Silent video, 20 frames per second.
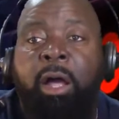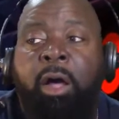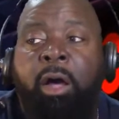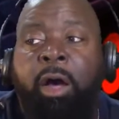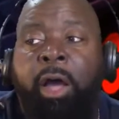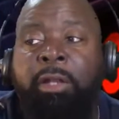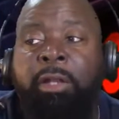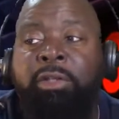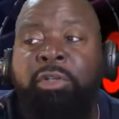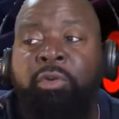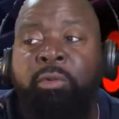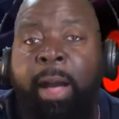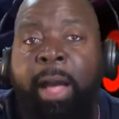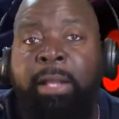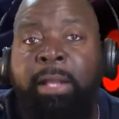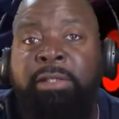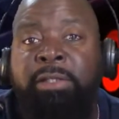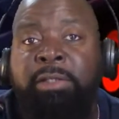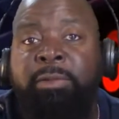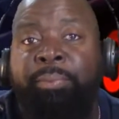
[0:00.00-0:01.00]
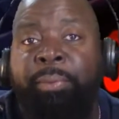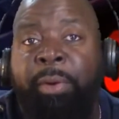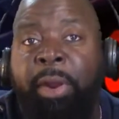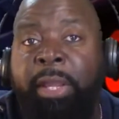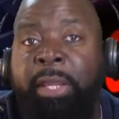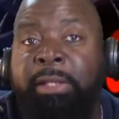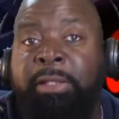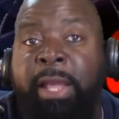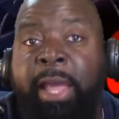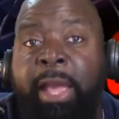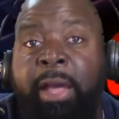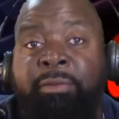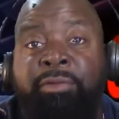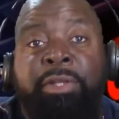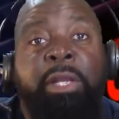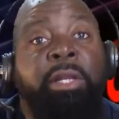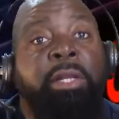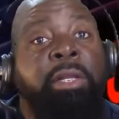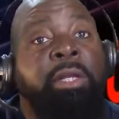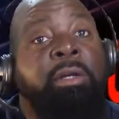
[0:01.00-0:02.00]
Or do I just break it down and
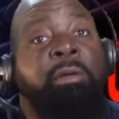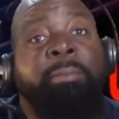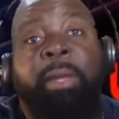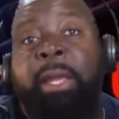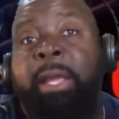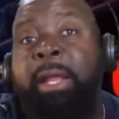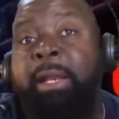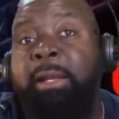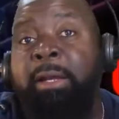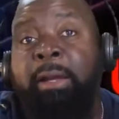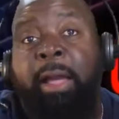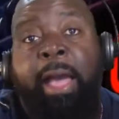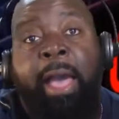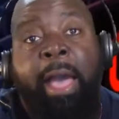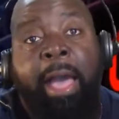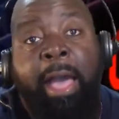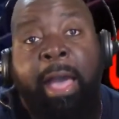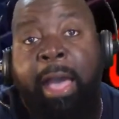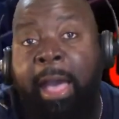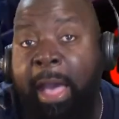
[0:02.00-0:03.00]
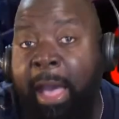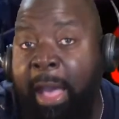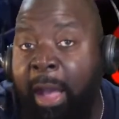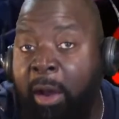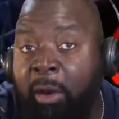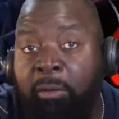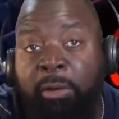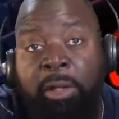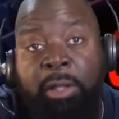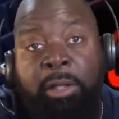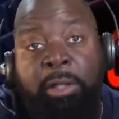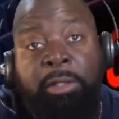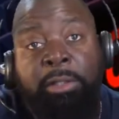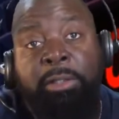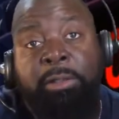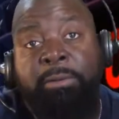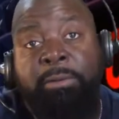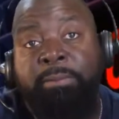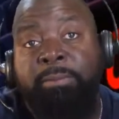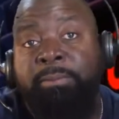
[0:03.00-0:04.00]
say, look, man, I don't love
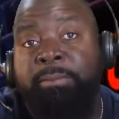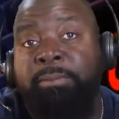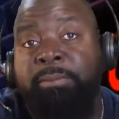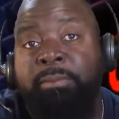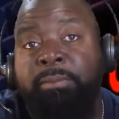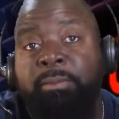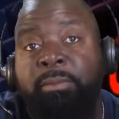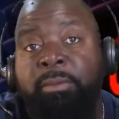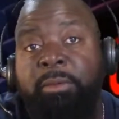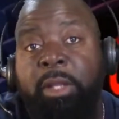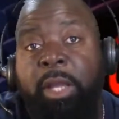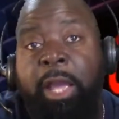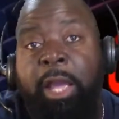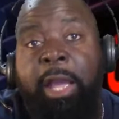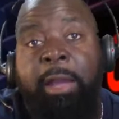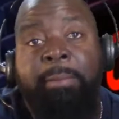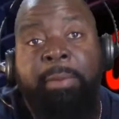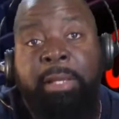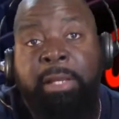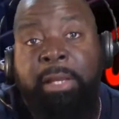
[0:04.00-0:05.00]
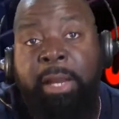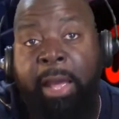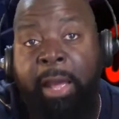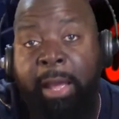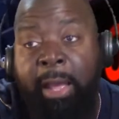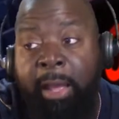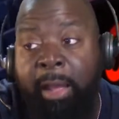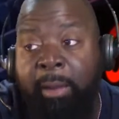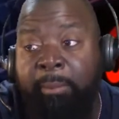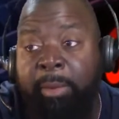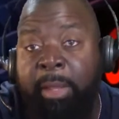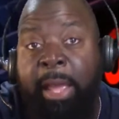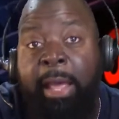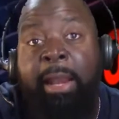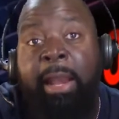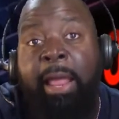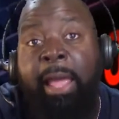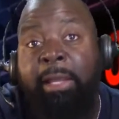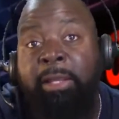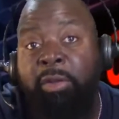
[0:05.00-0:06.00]
you. I mean, I
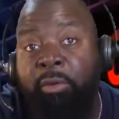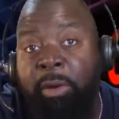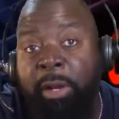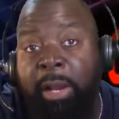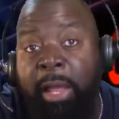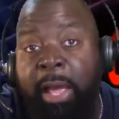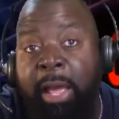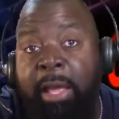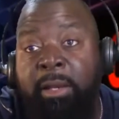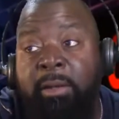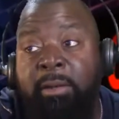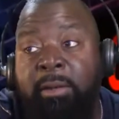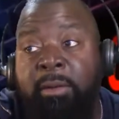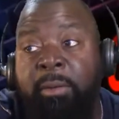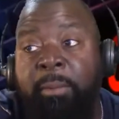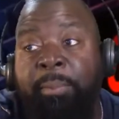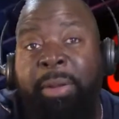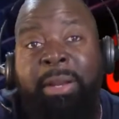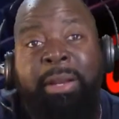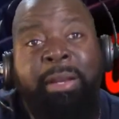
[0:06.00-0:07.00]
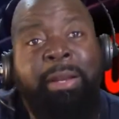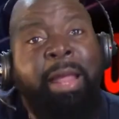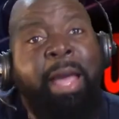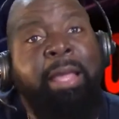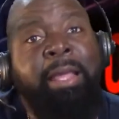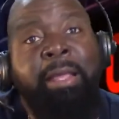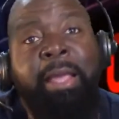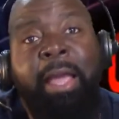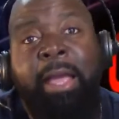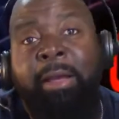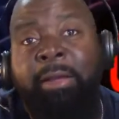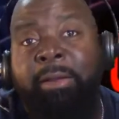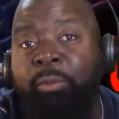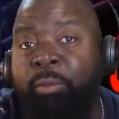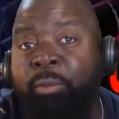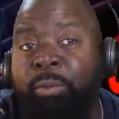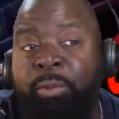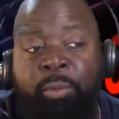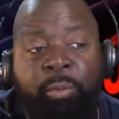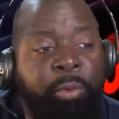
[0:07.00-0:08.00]
like you a lot, but not,
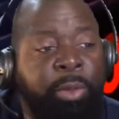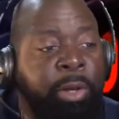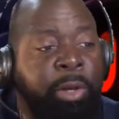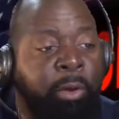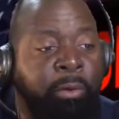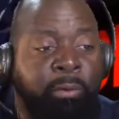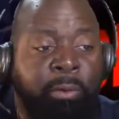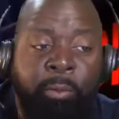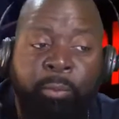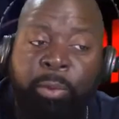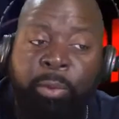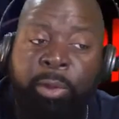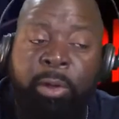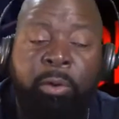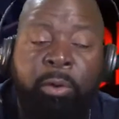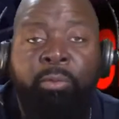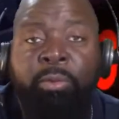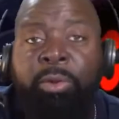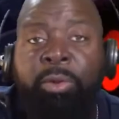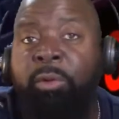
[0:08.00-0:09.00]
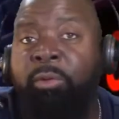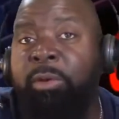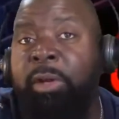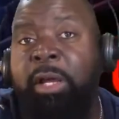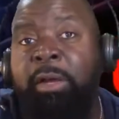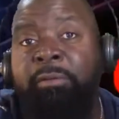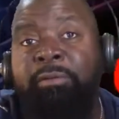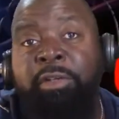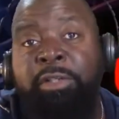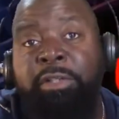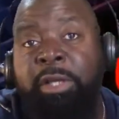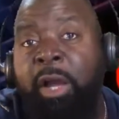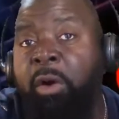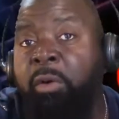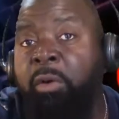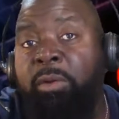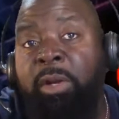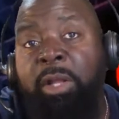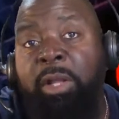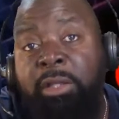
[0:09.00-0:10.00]
we don't love each other. I
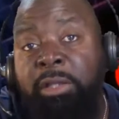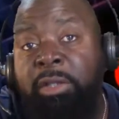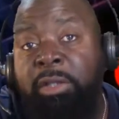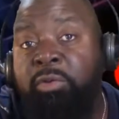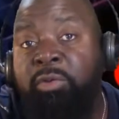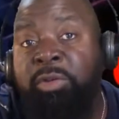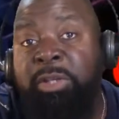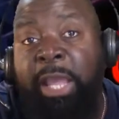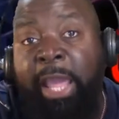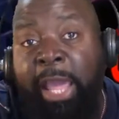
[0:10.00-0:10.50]
don't love you